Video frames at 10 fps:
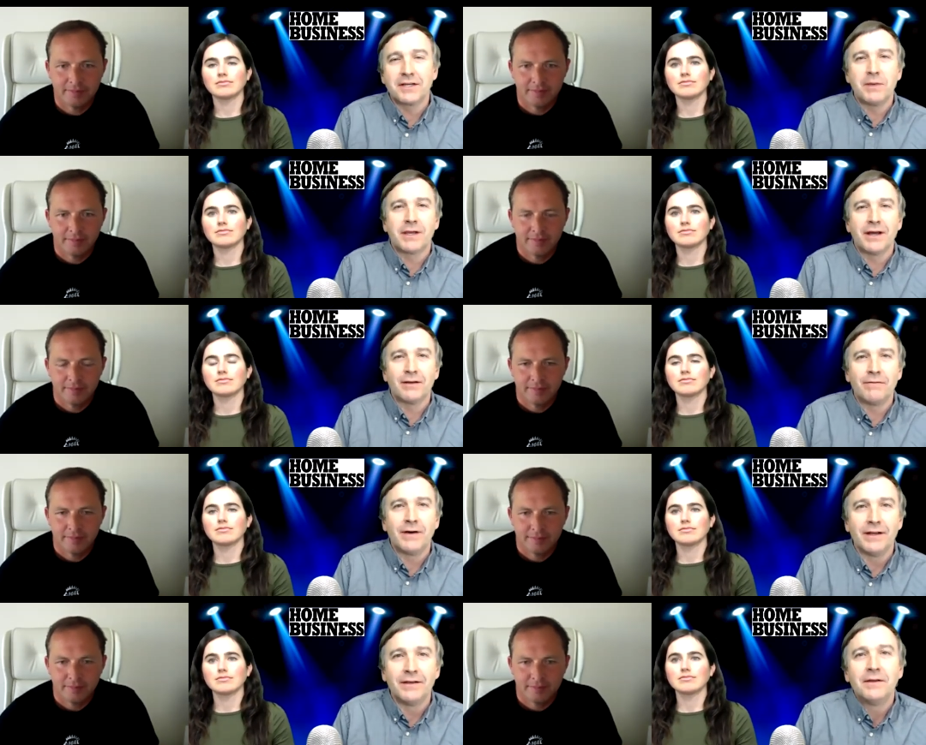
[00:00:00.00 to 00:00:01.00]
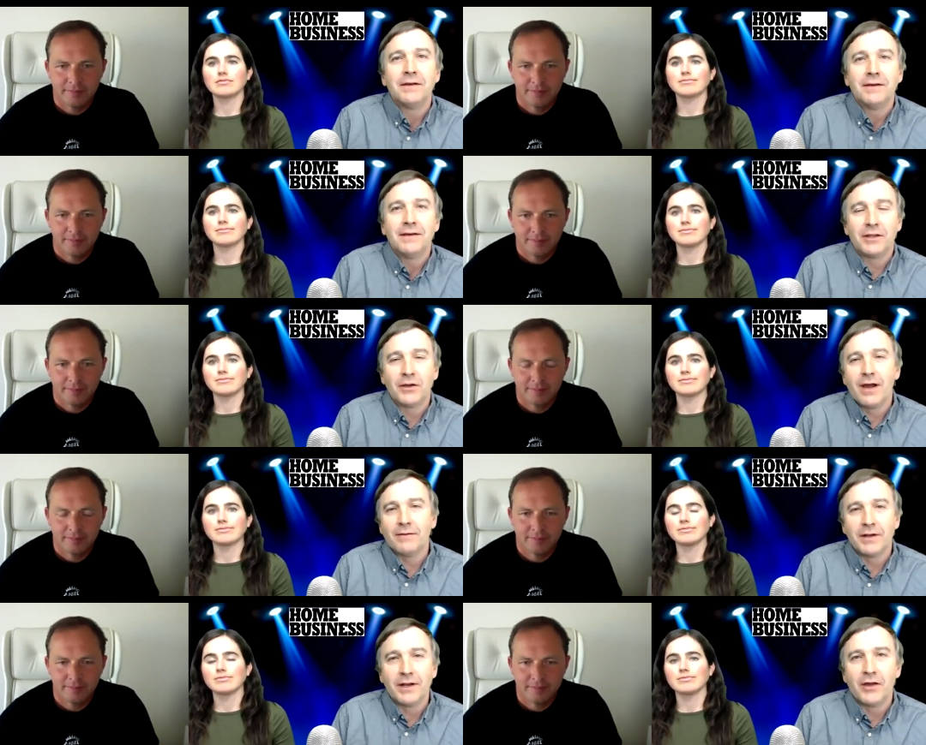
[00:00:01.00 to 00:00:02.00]
Speaker 1: to be kind of fun. And they're
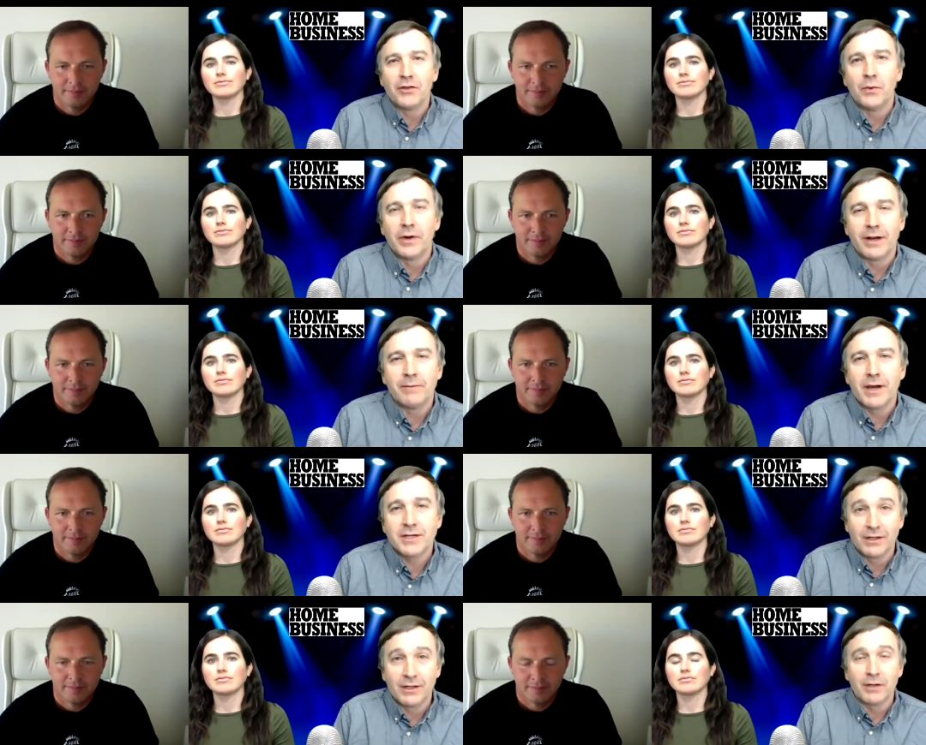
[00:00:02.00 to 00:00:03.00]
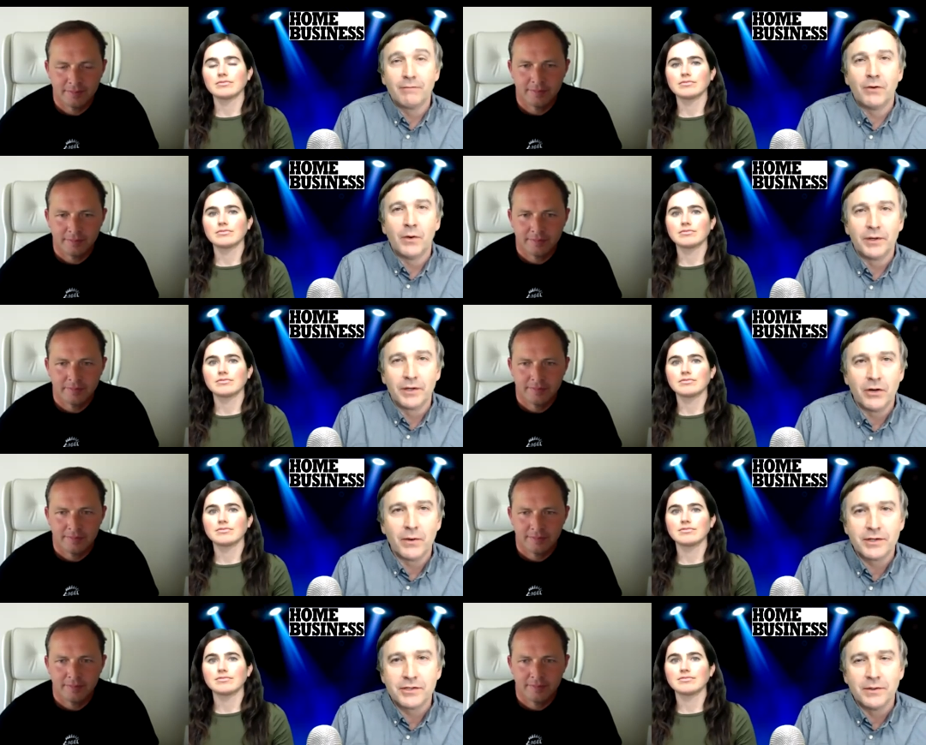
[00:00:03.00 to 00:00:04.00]
having another one, and I'm actually looking forward to
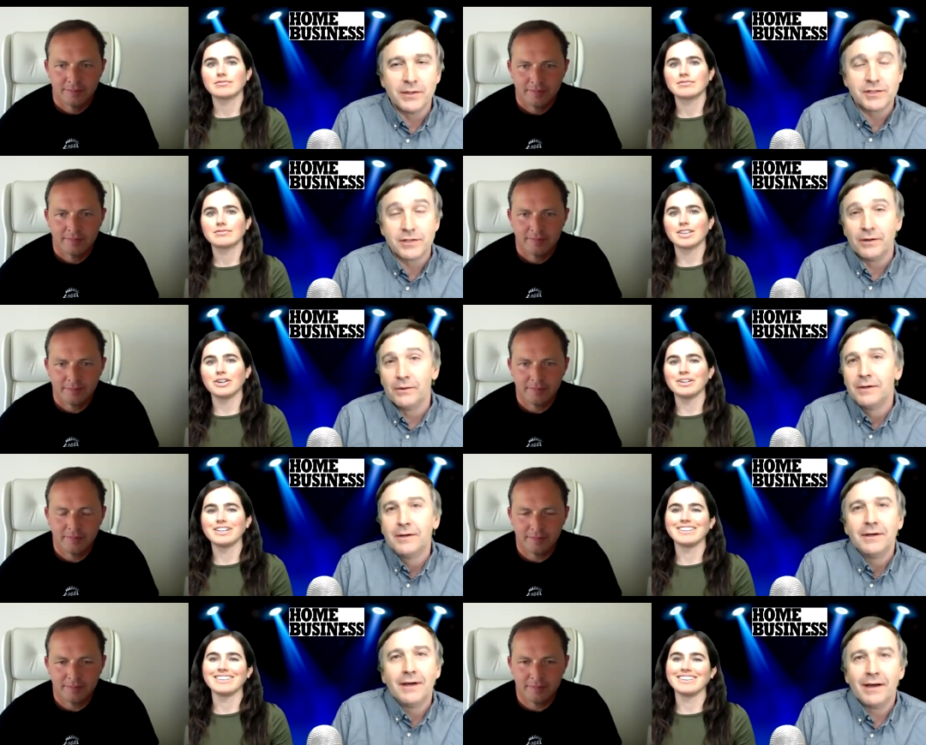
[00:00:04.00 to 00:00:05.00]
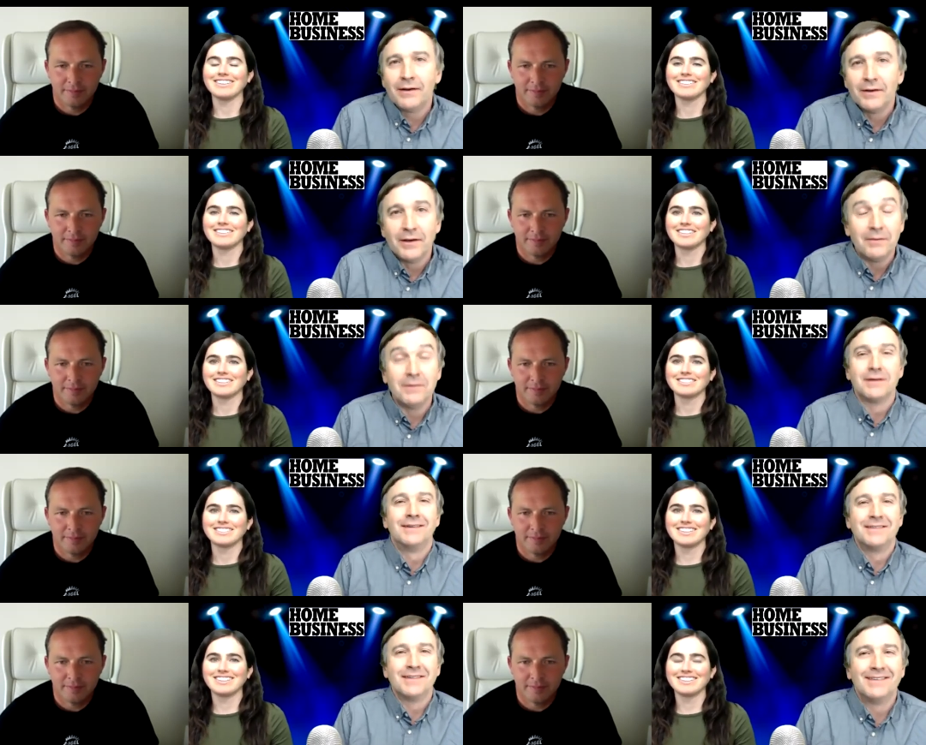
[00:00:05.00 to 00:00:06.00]
going to it. So yeah, well, it's only
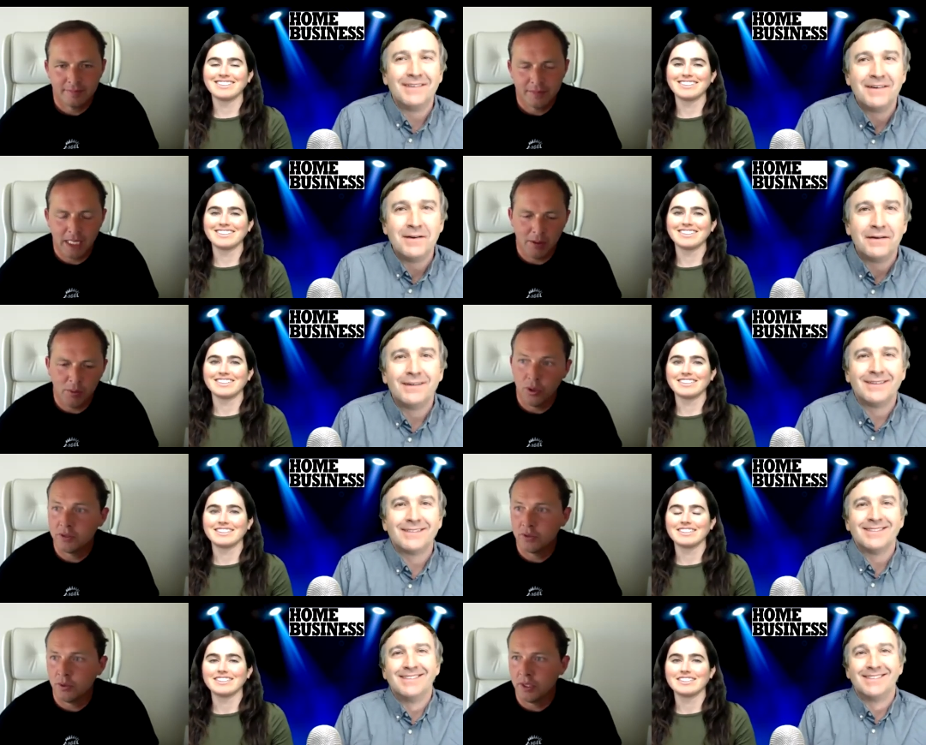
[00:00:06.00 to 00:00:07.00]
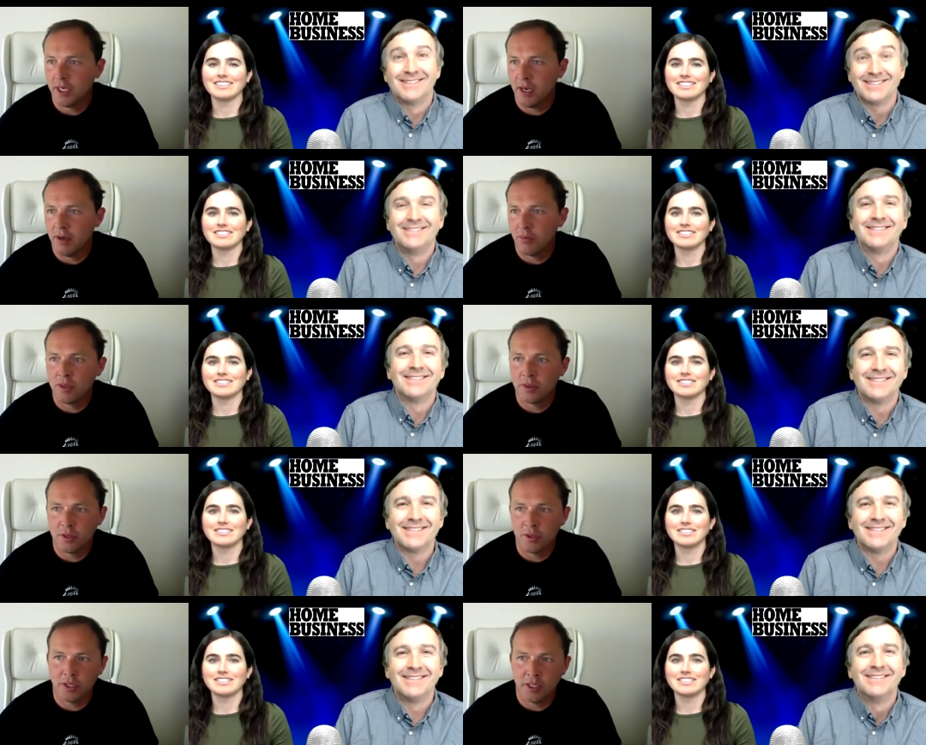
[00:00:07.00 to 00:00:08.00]
uh,
Speaker 2: 1.30 here, so it's five
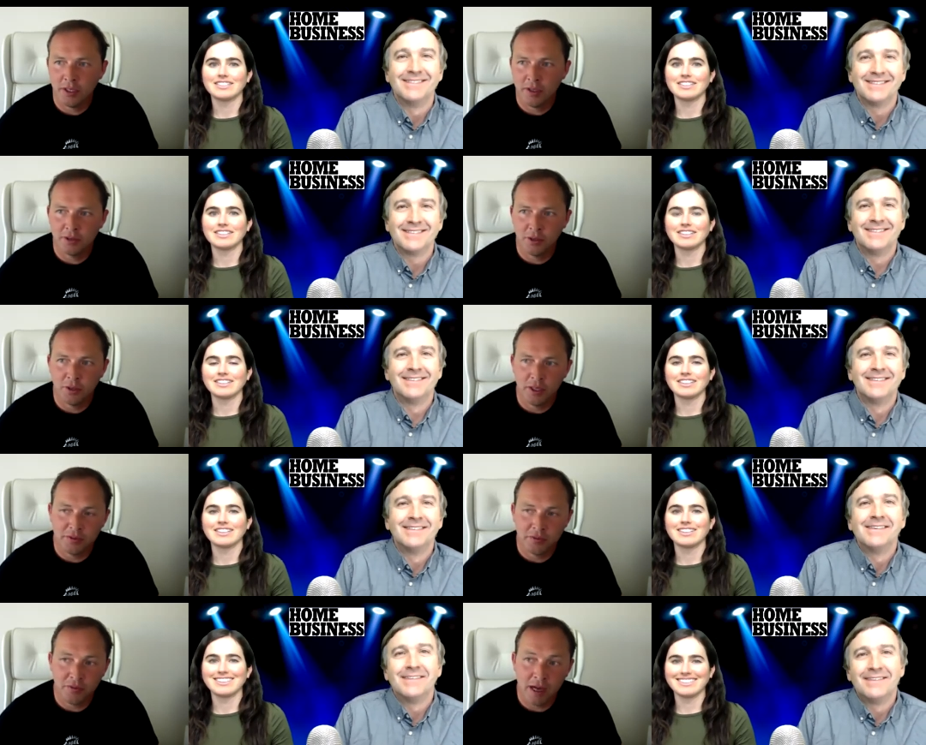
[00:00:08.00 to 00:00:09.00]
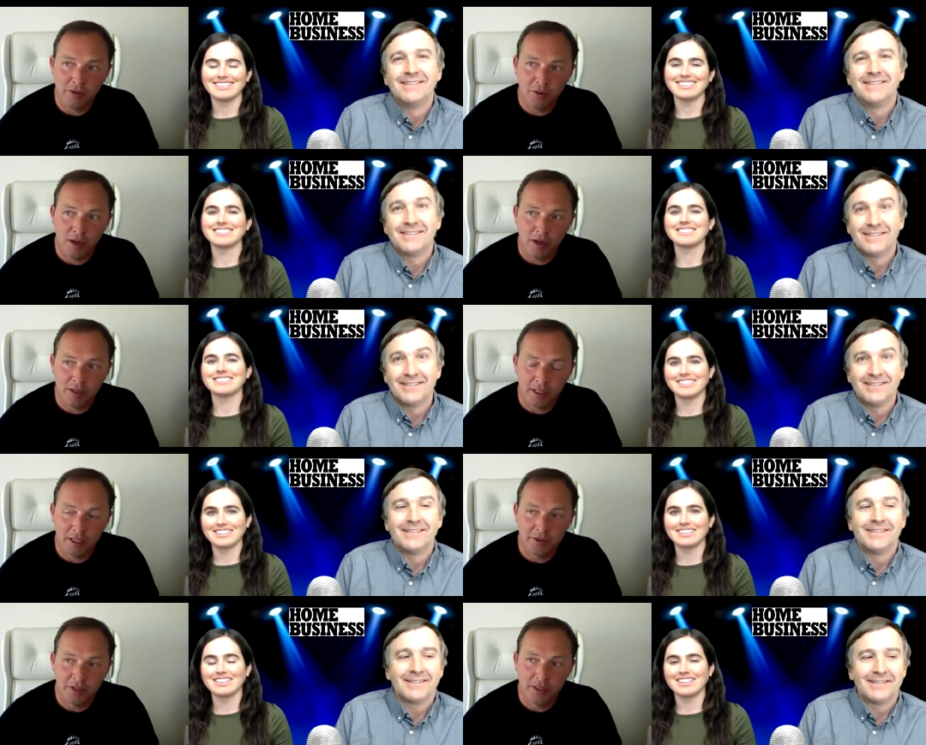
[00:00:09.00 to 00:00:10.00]
o'clock in the East Coast in a half an
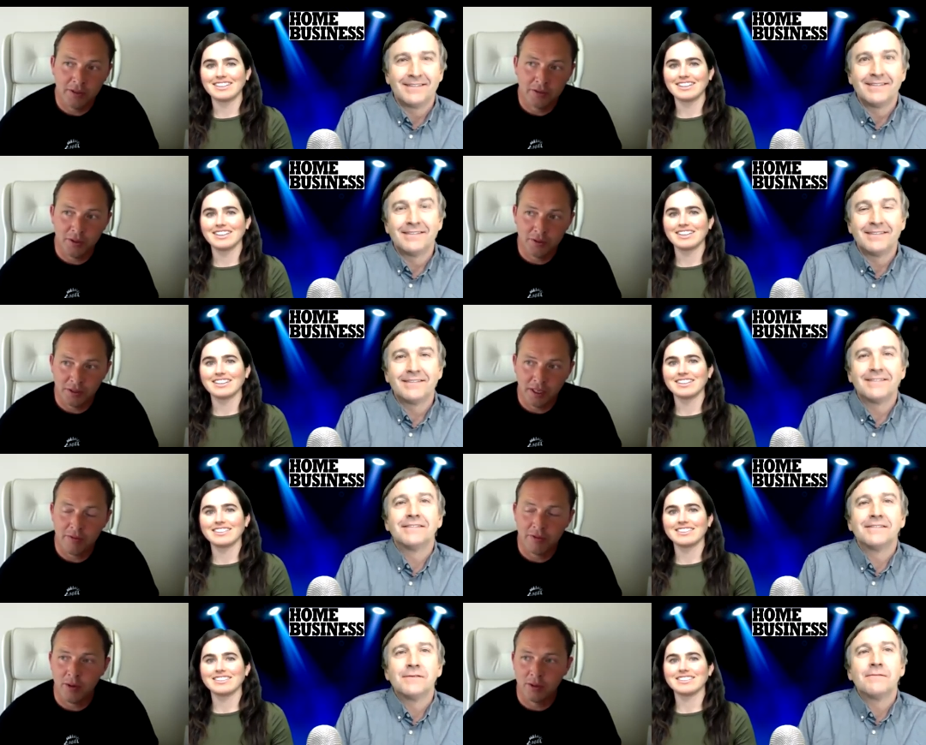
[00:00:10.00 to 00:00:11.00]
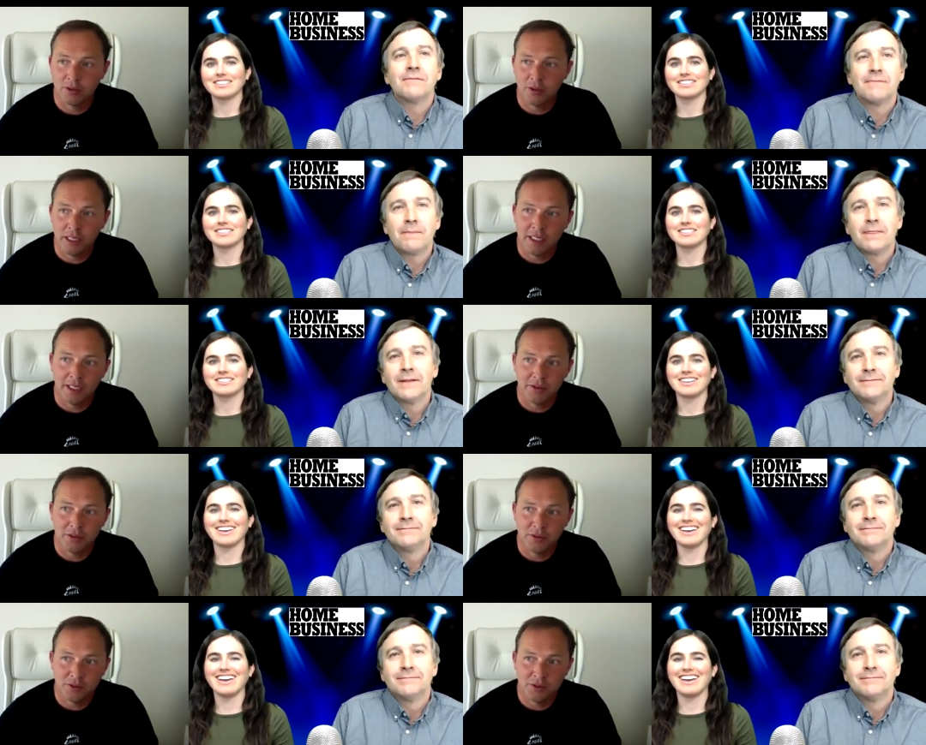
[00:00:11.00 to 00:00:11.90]
hour. So any excuse to drink at two o'clock in the